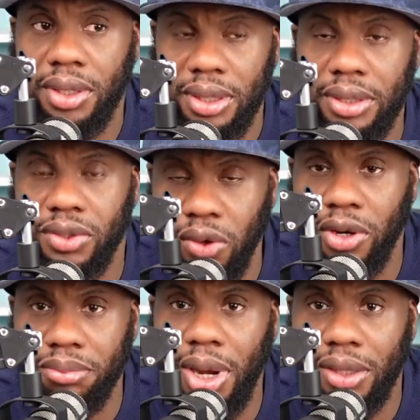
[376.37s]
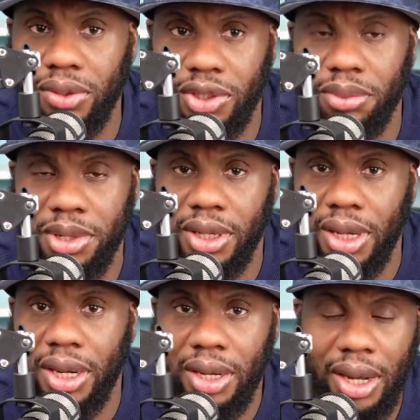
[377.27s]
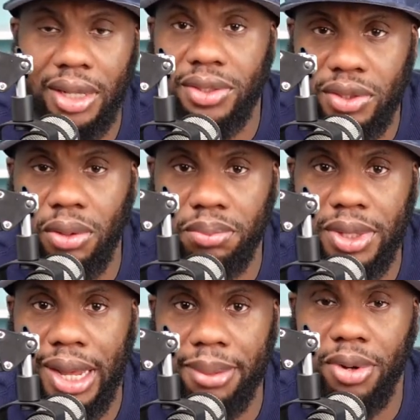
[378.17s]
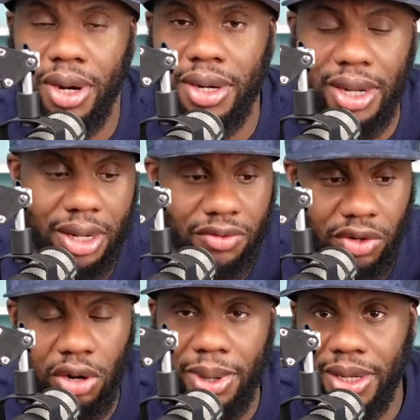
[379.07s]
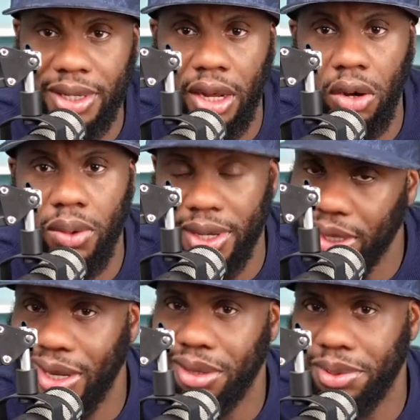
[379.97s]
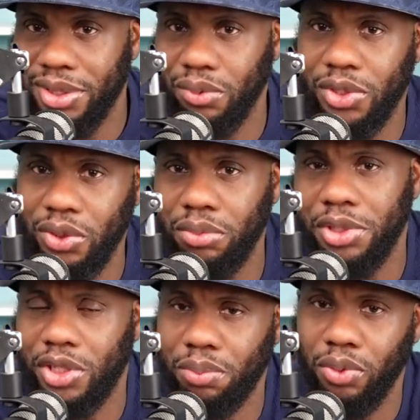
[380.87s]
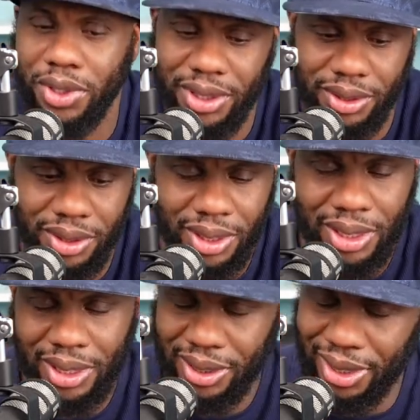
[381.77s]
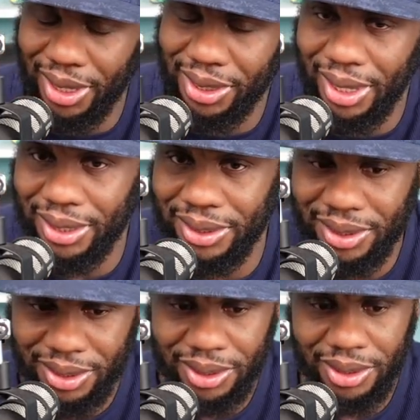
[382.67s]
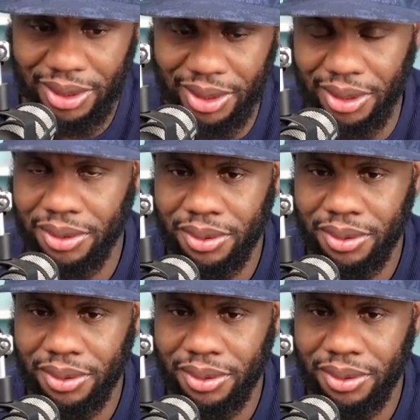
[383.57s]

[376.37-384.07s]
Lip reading: is going back to Jamaica at some time or another for go back in our economy. So we should be supporting that, you know.